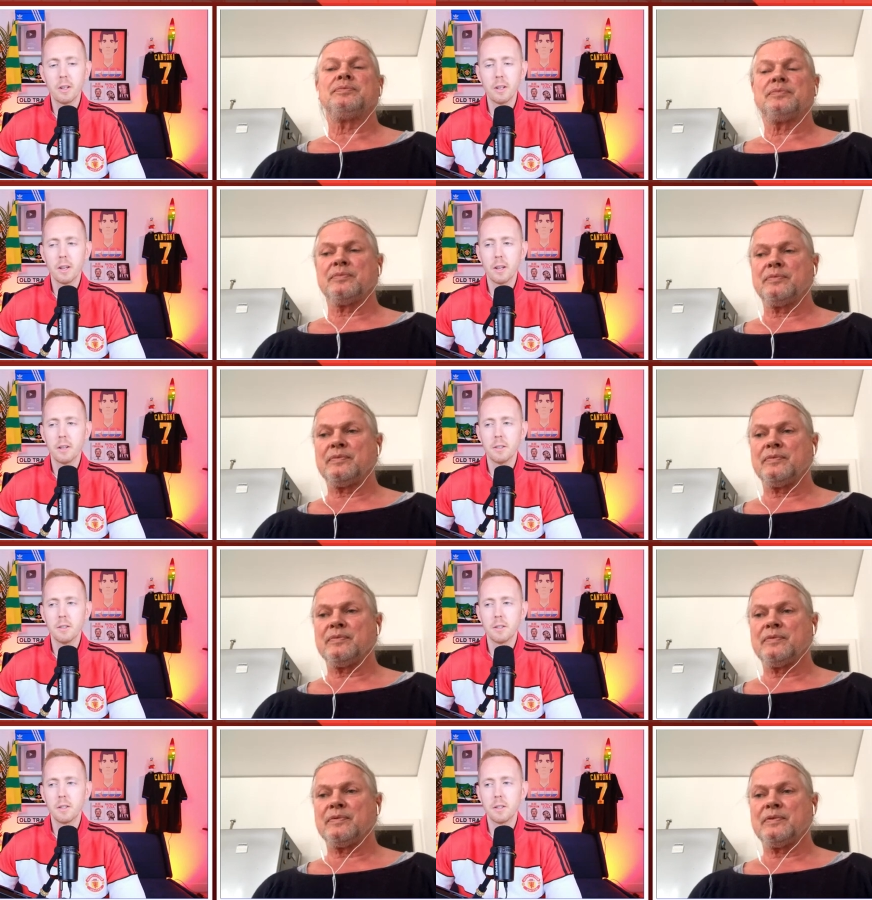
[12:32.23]

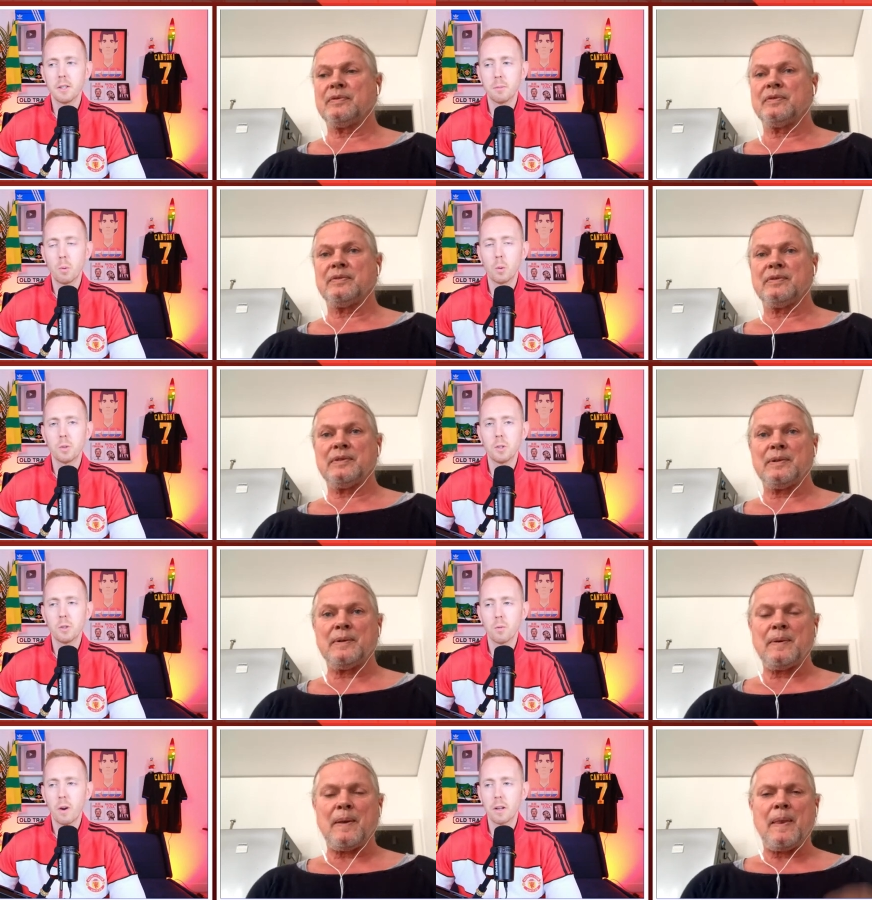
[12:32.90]
Speaker 1: is the sporting
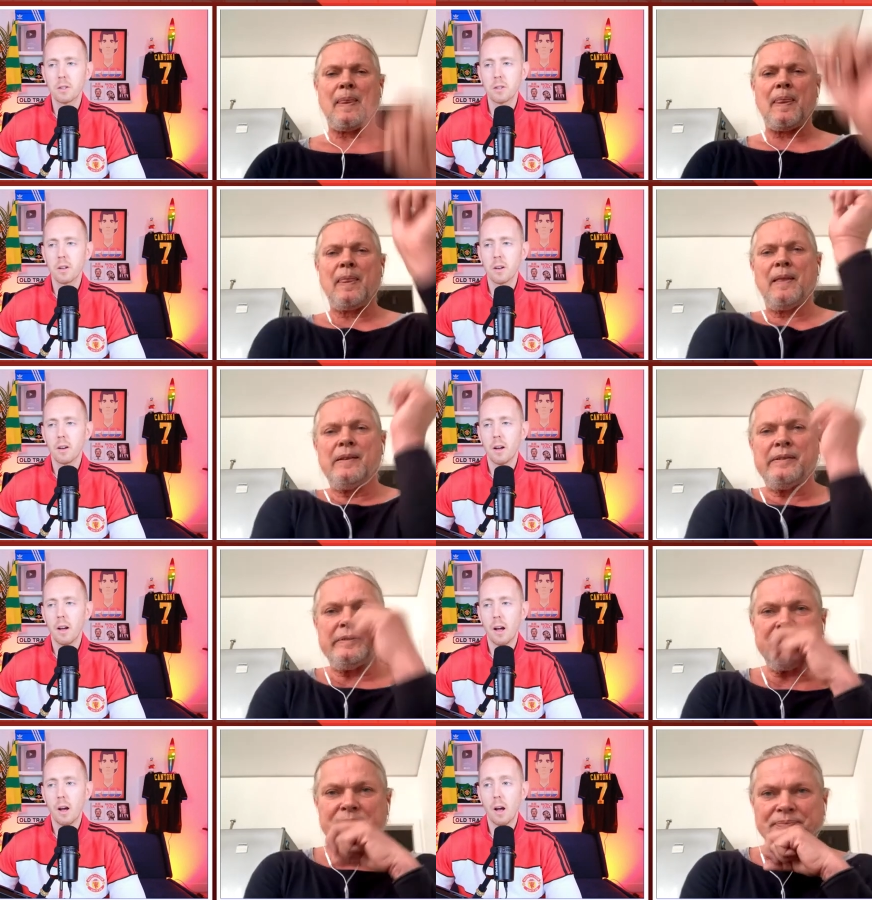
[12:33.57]
director
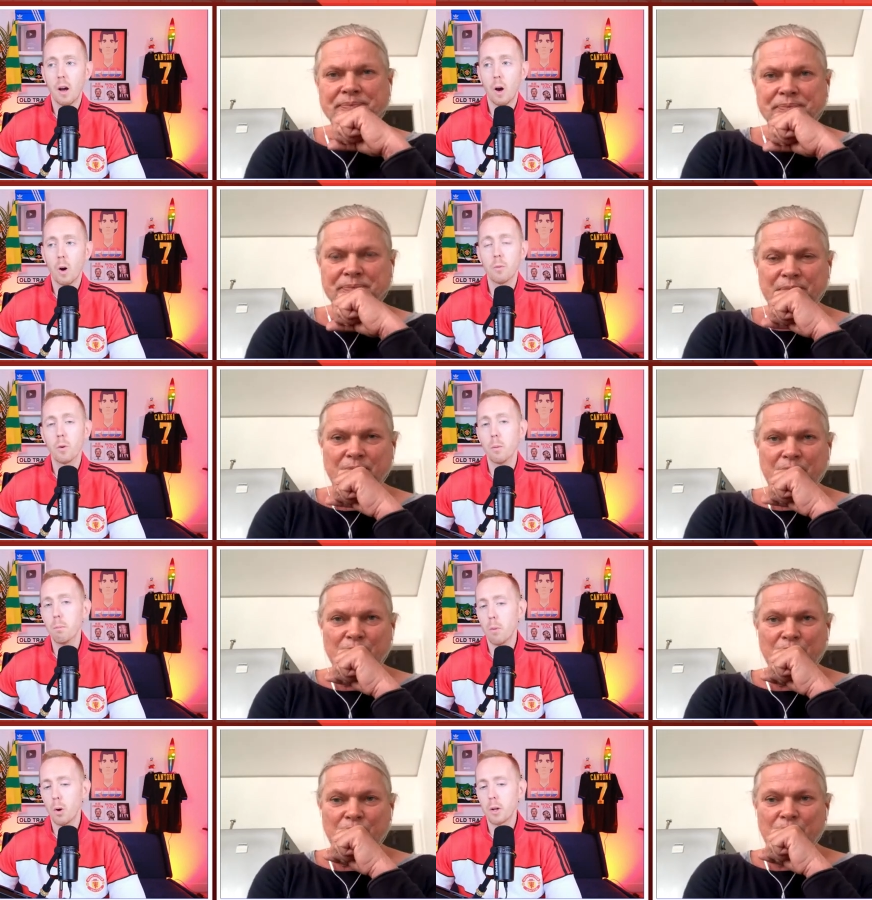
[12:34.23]
over at
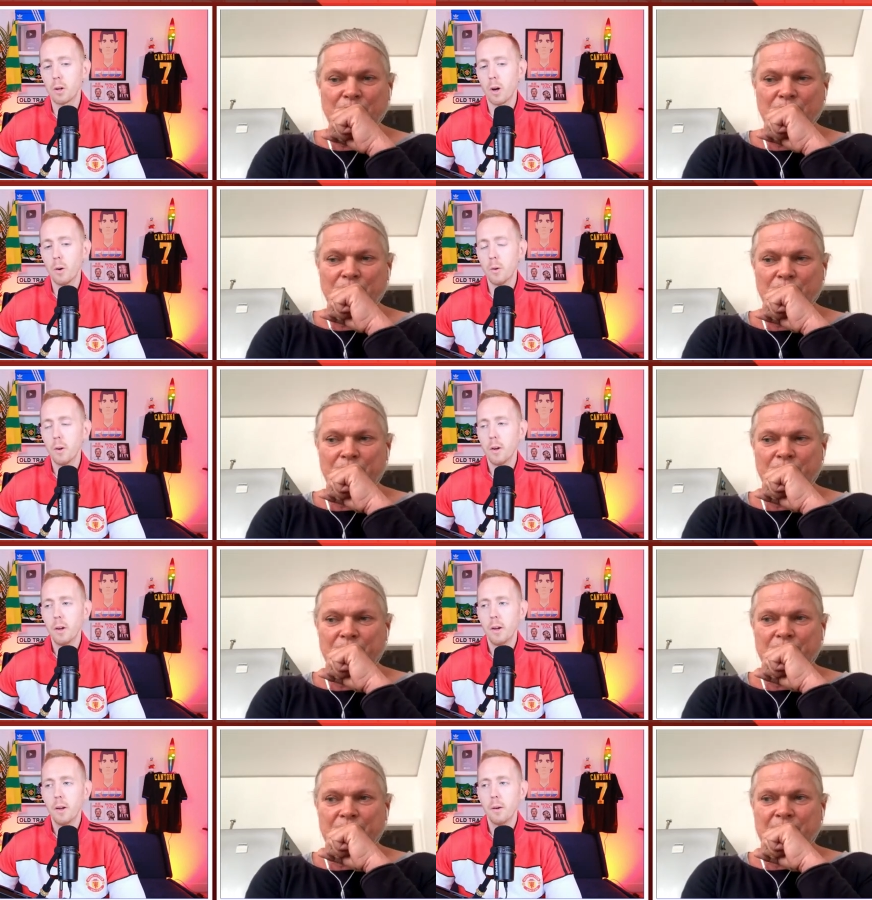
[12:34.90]
Monaco,
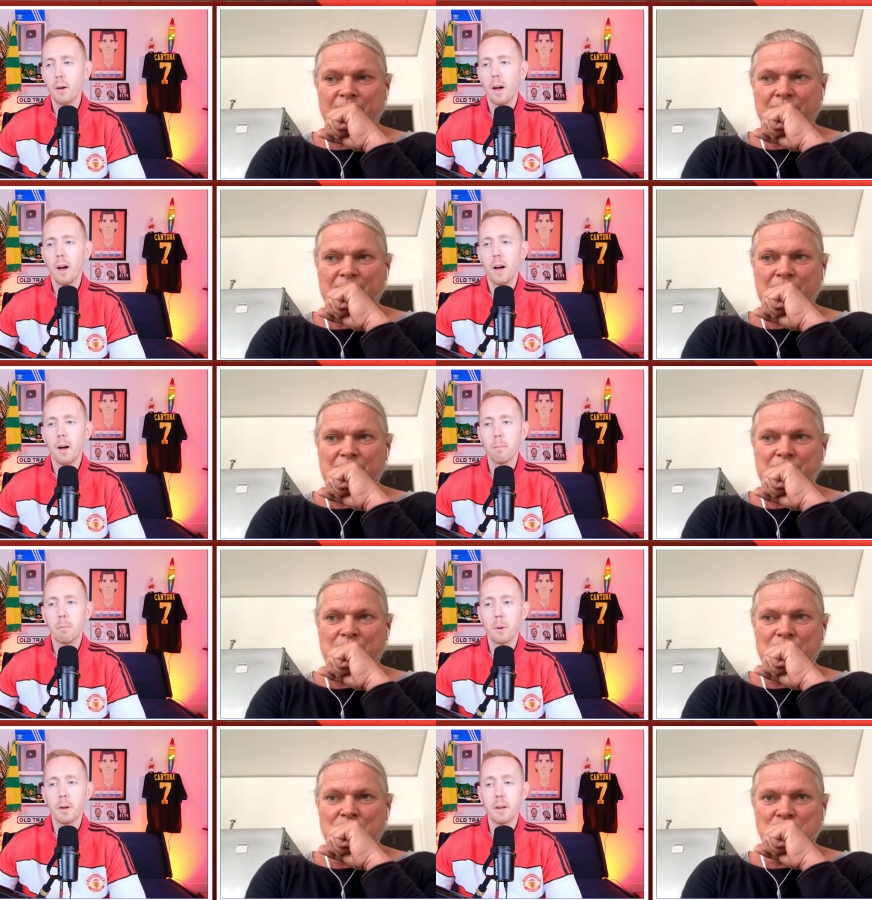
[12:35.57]
uh,
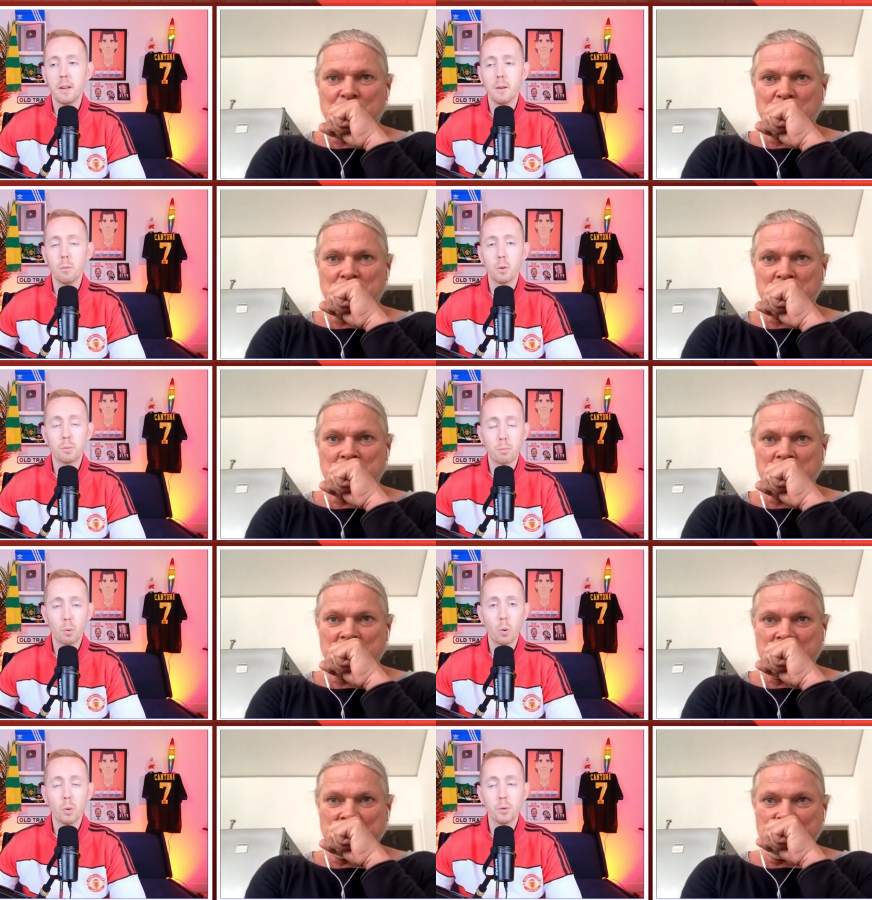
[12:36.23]
but he was
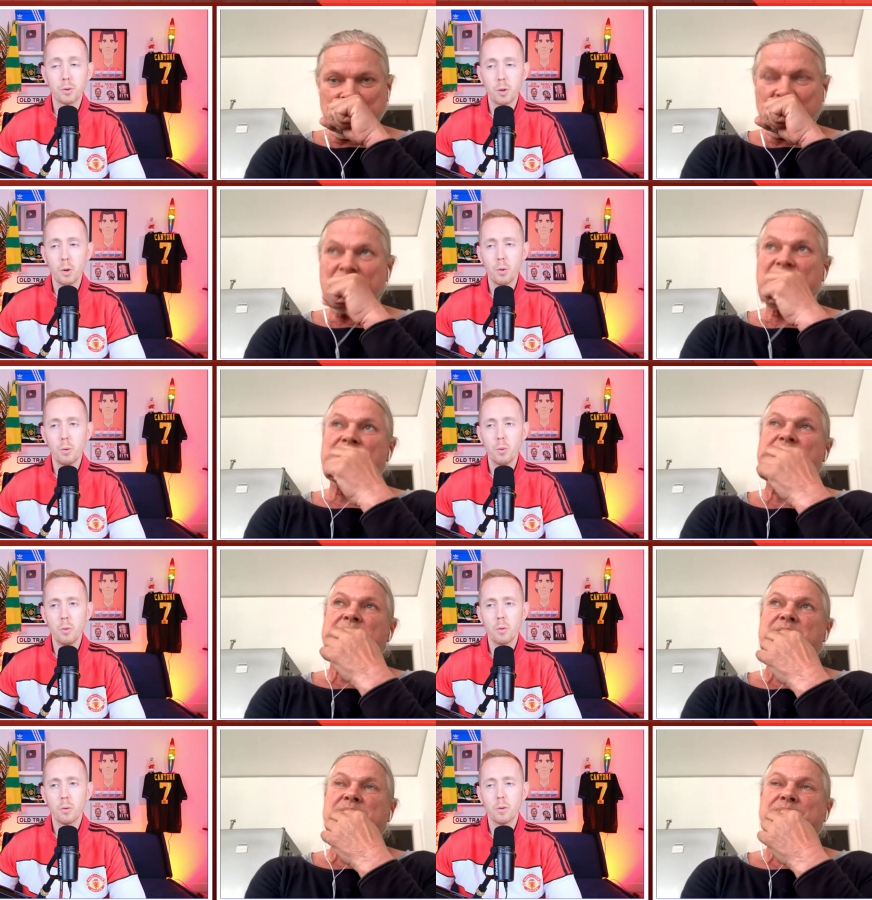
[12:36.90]
brought
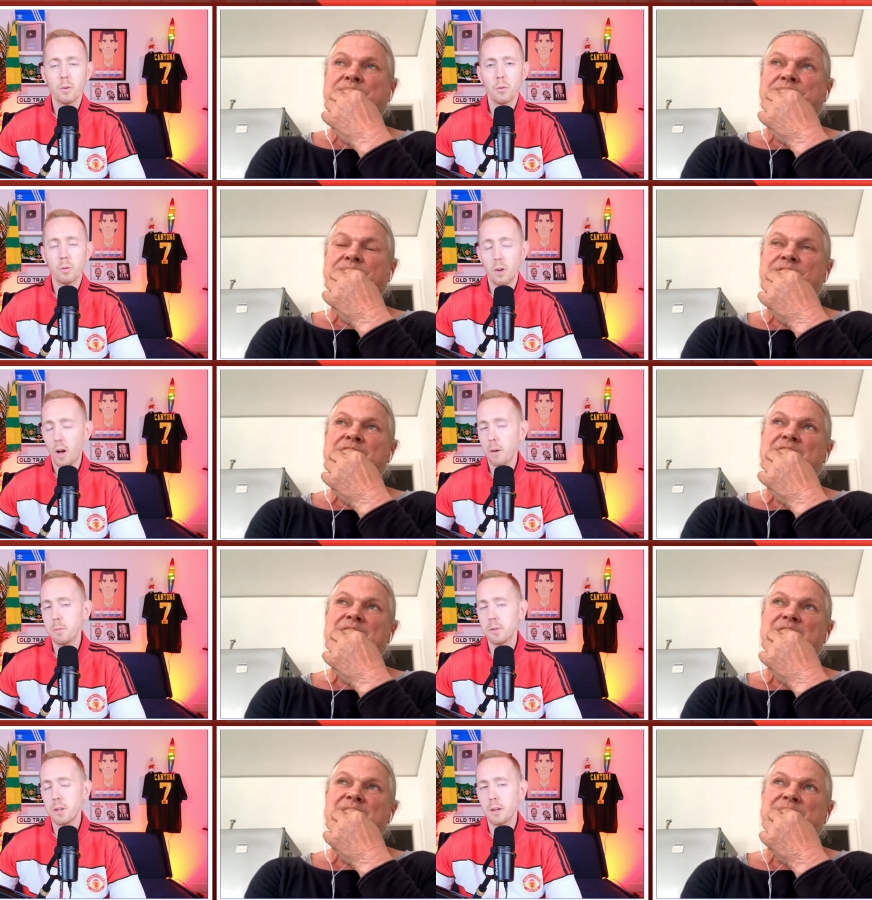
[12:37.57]
to
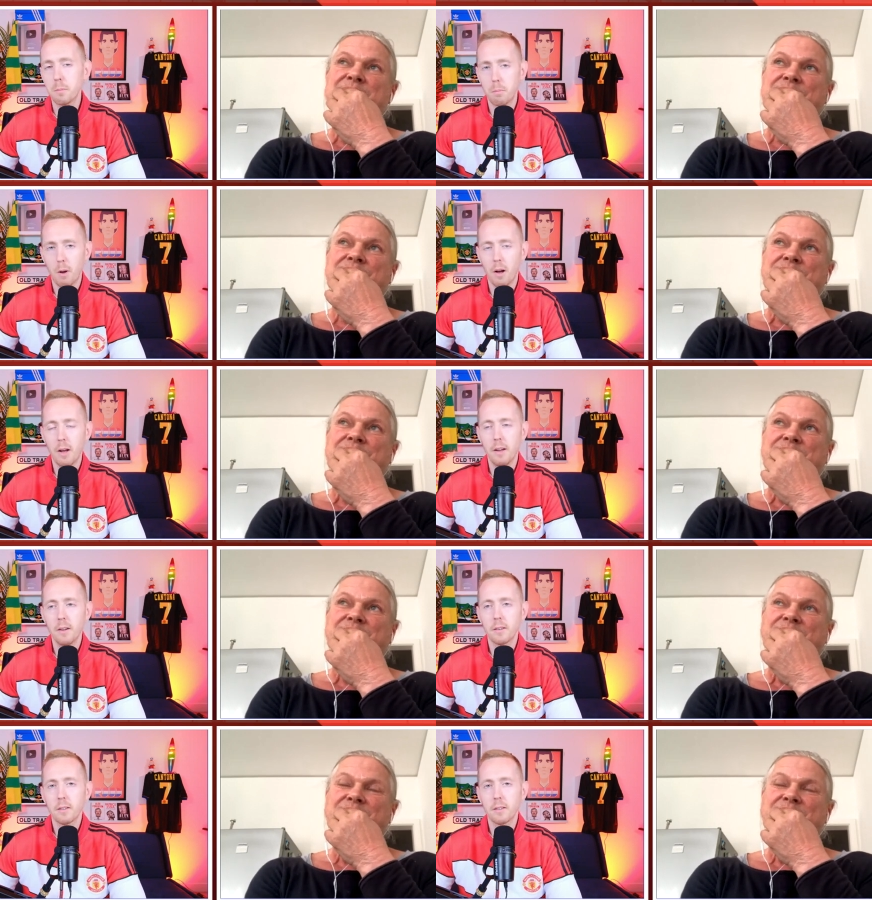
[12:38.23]
Leipzig by